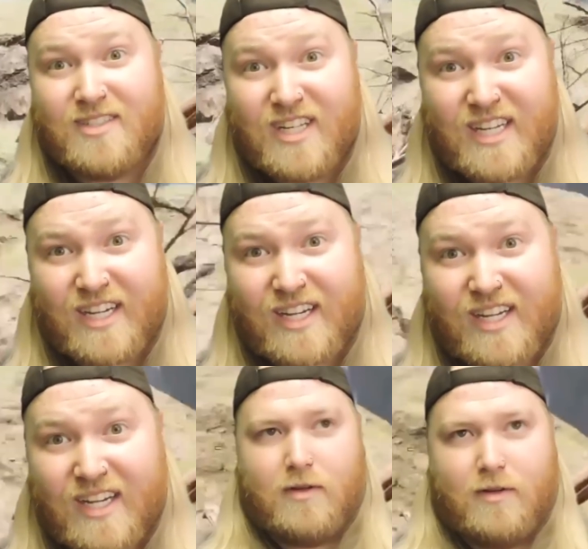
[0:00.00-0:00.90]
link.
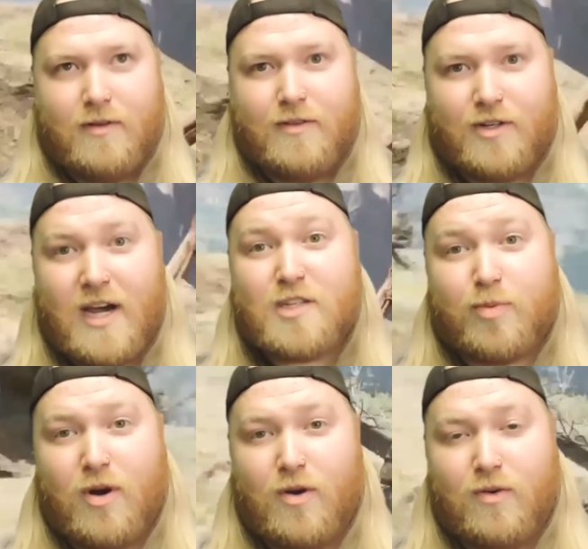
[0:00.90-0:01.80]
The last
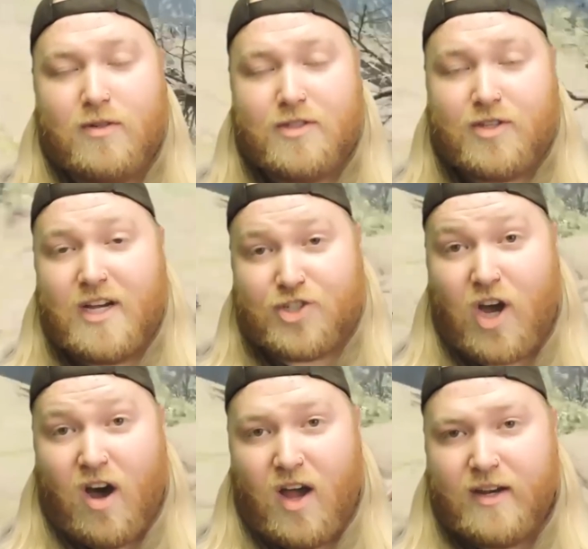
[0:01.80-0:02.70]
pro /
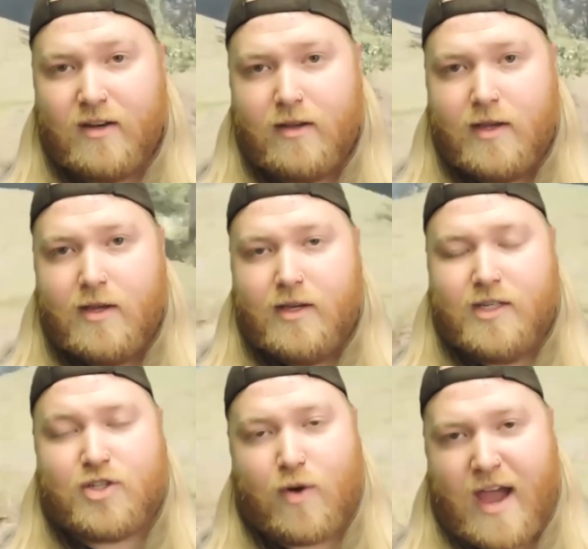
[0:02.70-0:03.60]
con
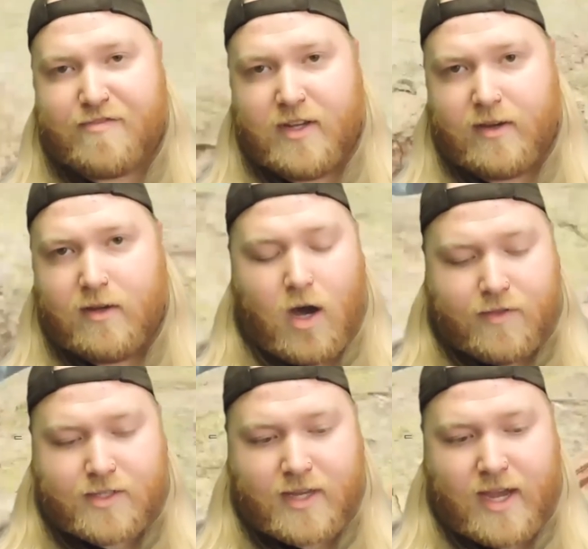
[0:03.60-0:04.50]
is crafting. On
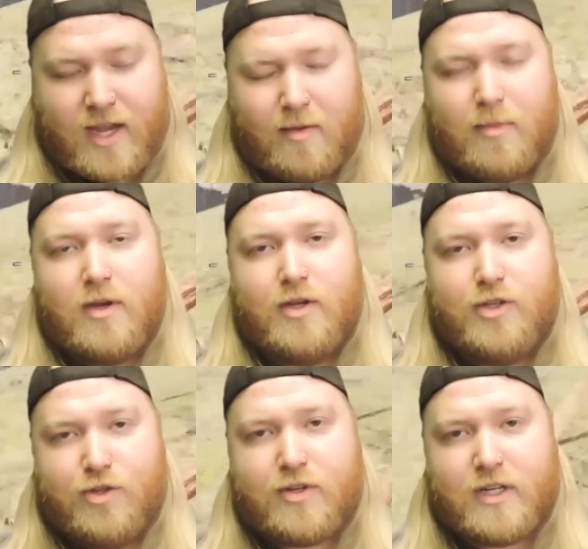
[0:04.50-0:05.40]
this game,
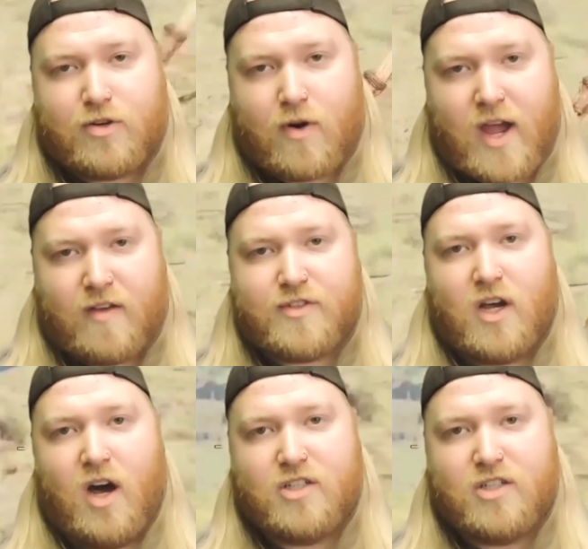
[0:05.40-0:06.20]
you can craft a